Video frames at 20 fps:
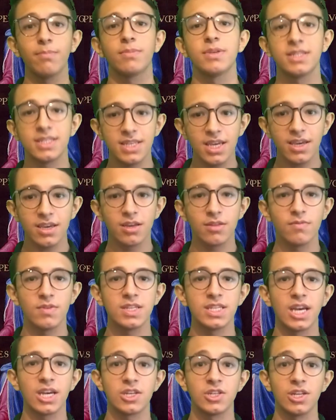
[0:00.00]
II
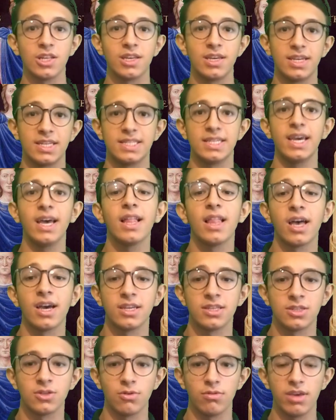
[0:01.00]
was actually his ally,
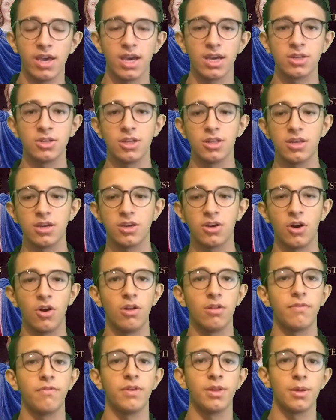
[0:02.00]
so he actually
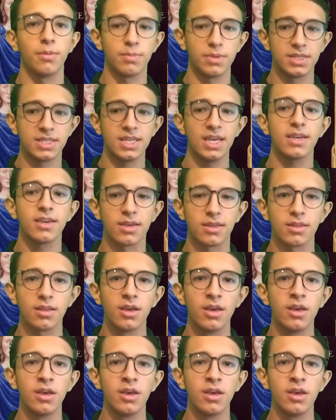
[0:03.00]
called Philip II.